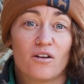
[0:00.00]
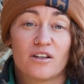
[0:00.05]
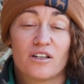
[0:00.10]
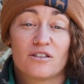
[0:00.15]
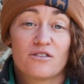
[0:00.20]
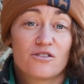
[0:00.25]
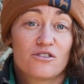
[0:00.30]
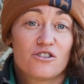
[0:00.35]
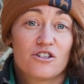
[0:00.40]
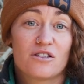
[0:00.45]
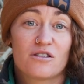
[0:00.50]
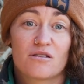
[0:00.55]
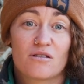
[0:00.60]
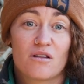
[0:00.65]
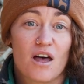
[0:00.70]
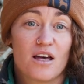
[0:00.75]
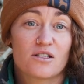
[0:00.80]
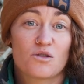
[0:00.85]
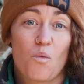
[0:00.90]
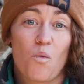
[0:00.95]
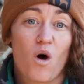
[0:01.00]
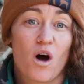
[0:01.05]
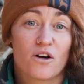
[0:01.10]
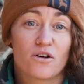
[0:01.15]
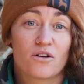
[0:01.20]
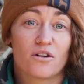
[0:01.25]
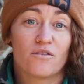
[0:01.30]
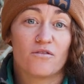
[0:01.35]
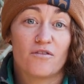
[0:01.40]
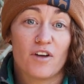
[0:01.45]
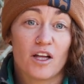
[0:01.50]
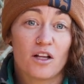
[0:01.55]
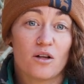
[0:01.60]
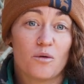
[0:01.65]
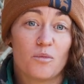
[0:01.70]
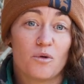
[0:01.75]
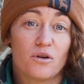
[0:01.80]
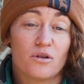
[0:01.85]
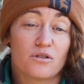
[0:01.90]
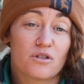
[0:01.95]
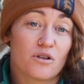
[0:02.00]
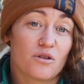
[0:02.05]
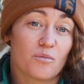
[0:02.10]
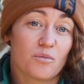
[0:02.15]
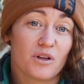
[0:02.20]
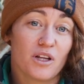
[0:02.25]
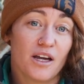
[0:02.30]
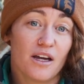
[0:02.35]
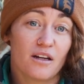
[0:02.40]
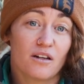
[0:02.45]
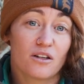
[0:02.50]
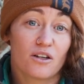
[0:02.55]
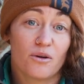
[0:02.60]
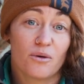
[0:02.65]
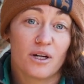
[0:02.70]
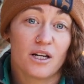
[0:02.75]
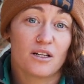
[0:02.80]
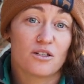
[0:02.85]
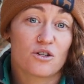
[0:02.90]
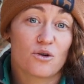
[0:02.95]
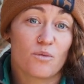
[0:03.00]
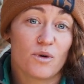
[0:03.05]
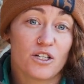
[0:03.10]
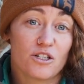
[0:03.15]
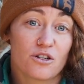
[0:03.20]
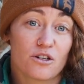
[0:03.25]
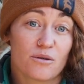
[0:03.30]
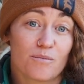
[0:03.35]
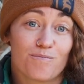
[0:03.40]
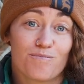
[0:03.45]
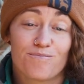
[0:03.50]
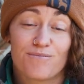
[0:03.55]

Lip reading: there's just less water available to the plant going into winter.